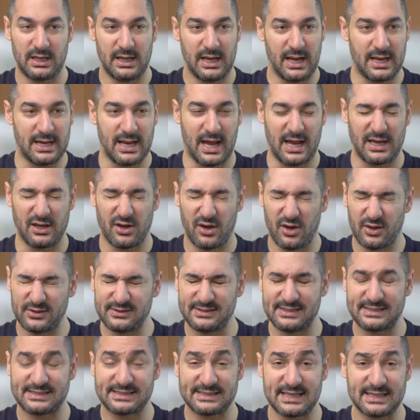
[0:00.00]
and I heard
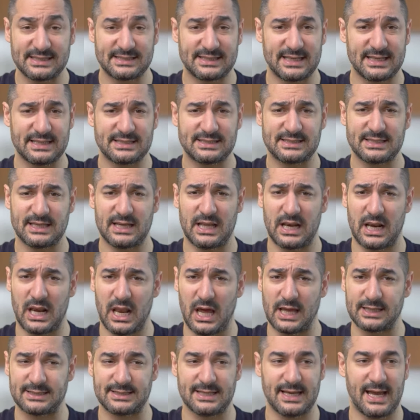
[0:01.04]
this sentence a
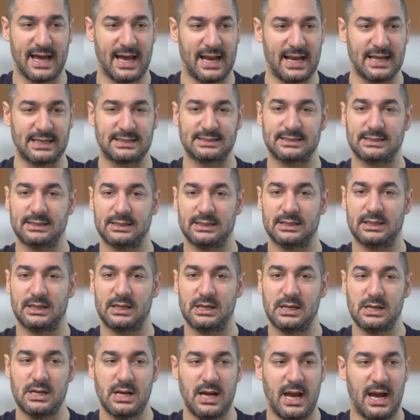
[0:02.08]
lot, Alex,
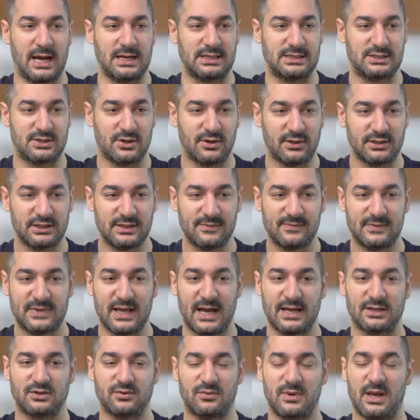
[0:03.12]
I told him
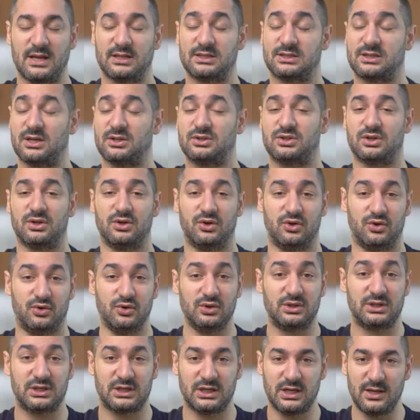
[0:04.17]
that we had such a
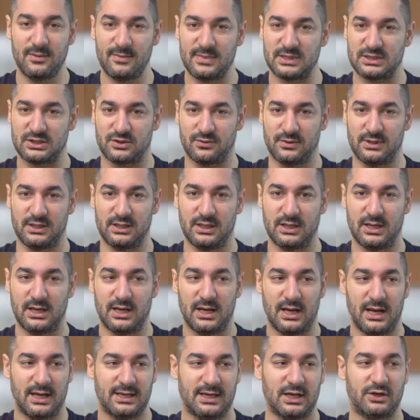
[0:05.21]
good chemistry
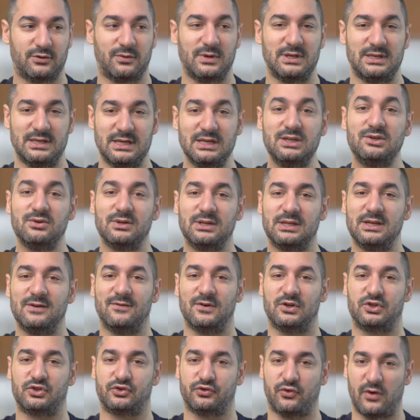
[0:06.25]
and that we need to give
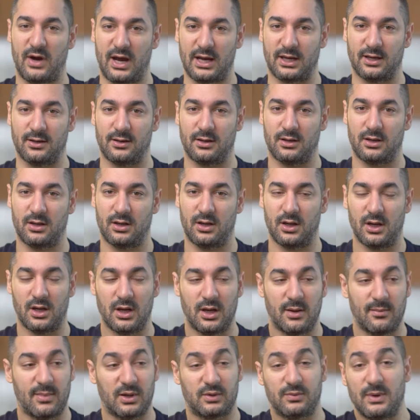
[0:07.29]
a try.
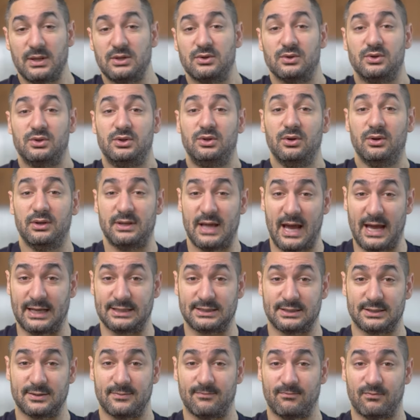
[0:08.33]
But when you do
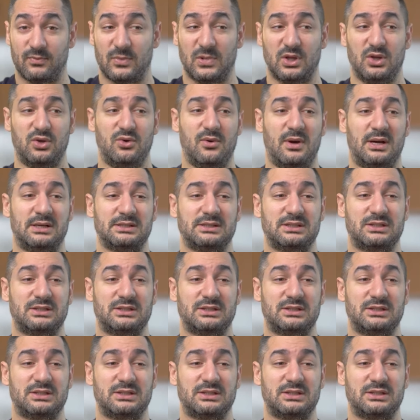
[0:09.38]
that, you are